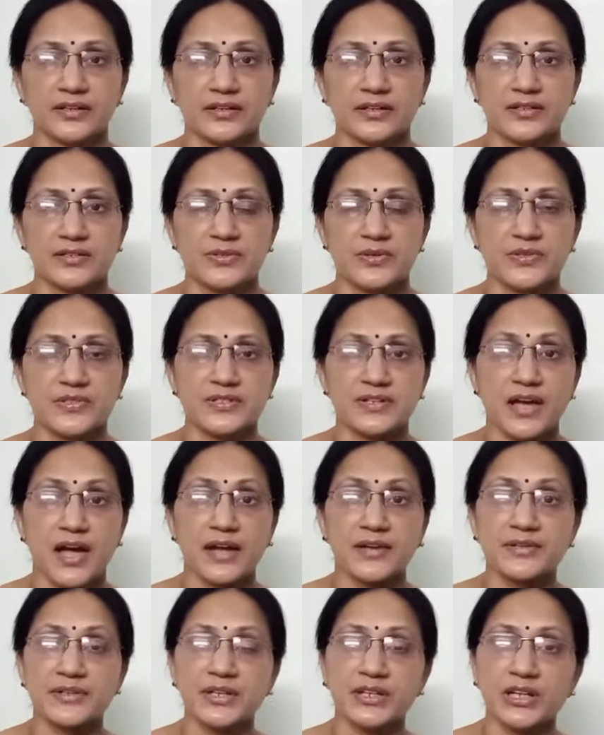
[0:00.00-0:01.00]
So
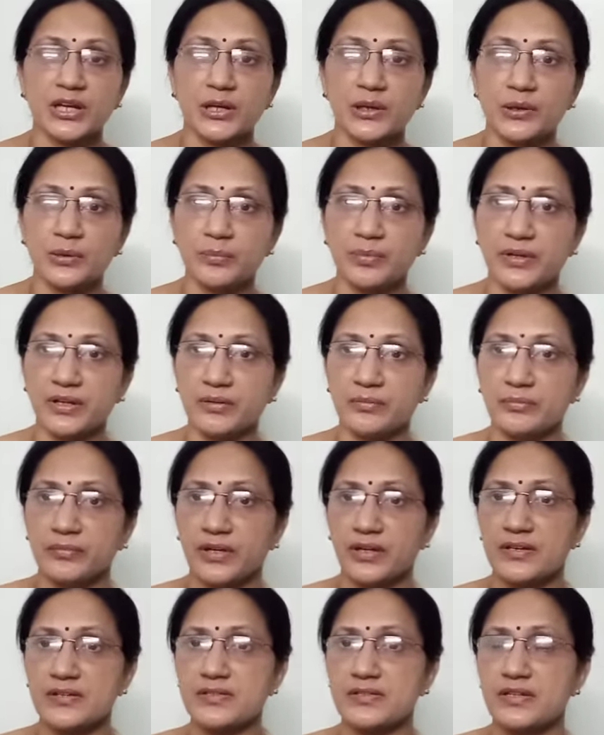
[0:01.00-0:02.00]
static equilibrium
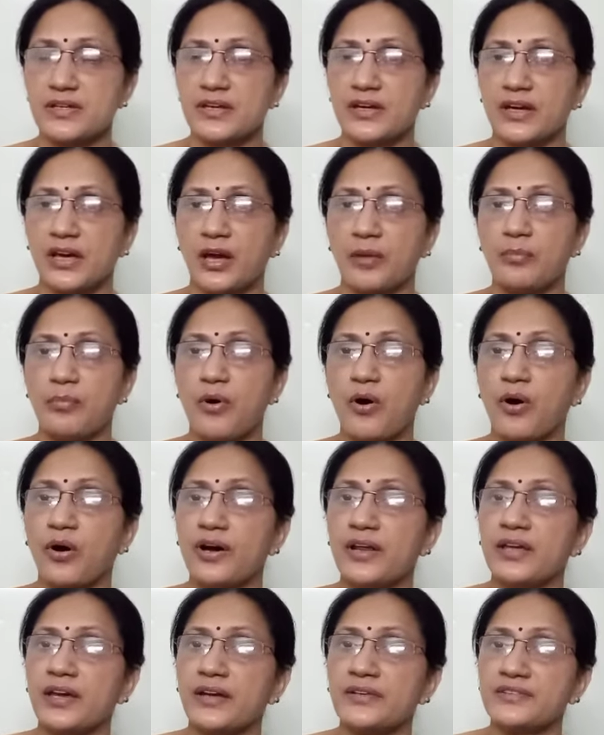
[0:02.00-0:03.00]
means a
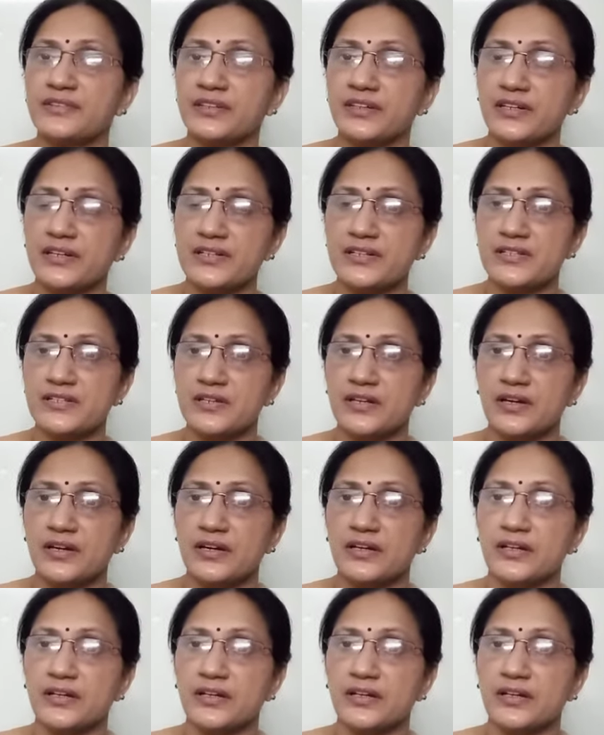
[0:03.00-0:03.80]
body at rest